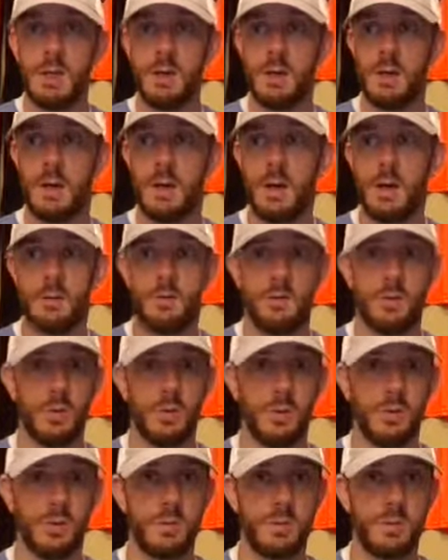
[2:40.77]
Of
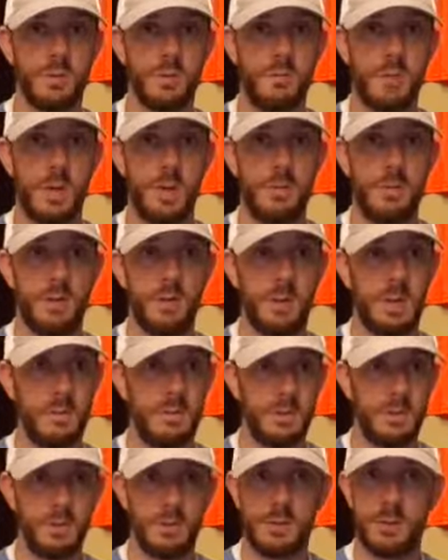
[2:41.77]
course,
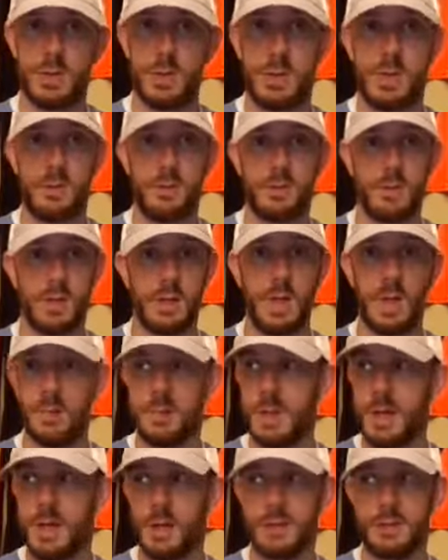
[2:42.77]
FLW sent out care
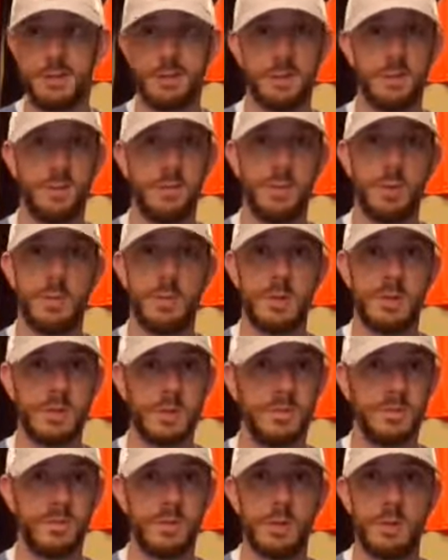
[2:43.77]
packages with a bunch
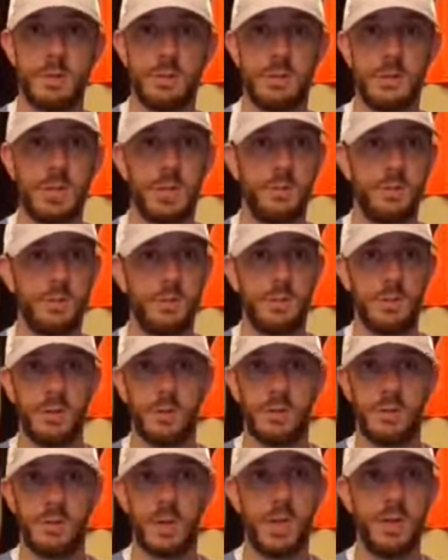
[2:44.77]
of free stuff. So
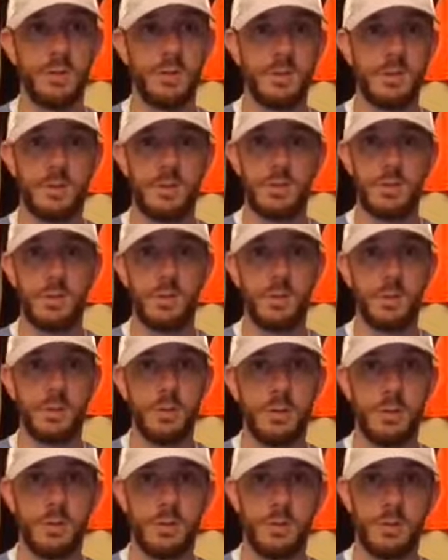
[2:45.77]
there's license
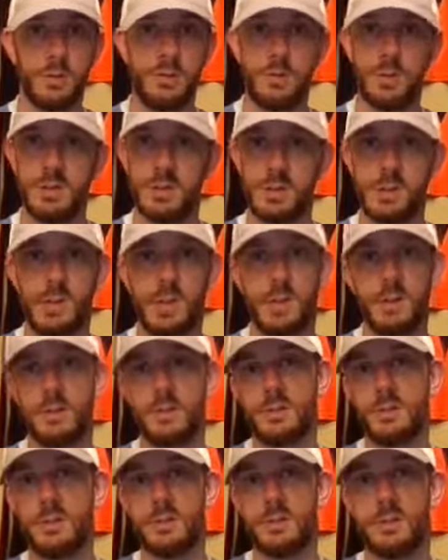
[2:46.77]
holders for fishing
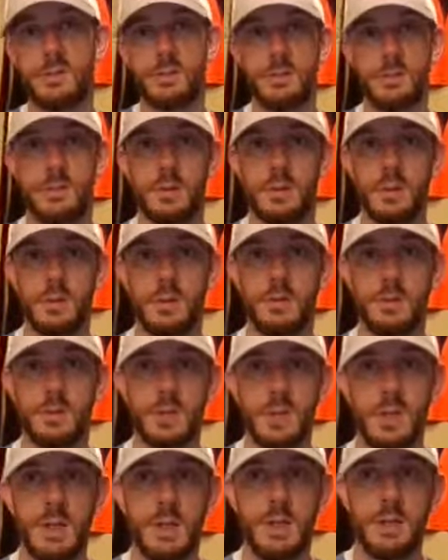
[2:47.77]
licenses. There's
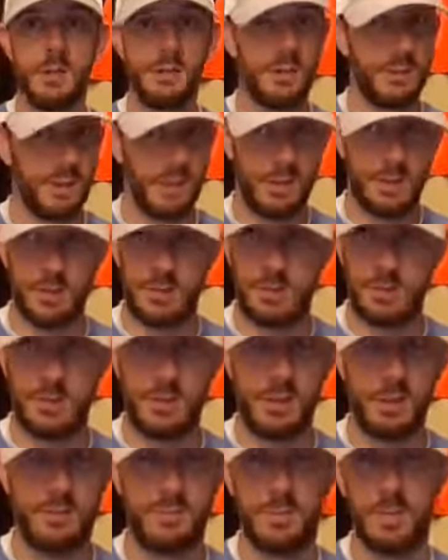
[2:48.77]
stickers and
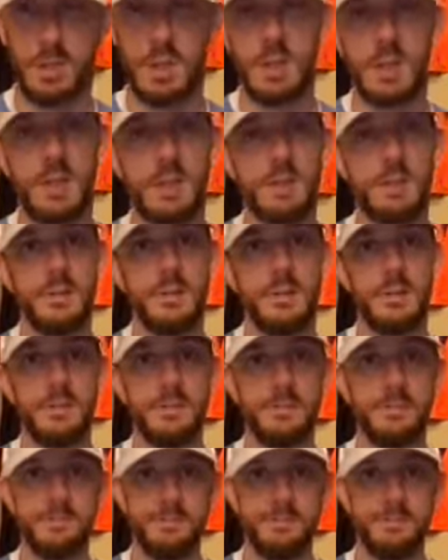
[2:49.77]
stuff for kids.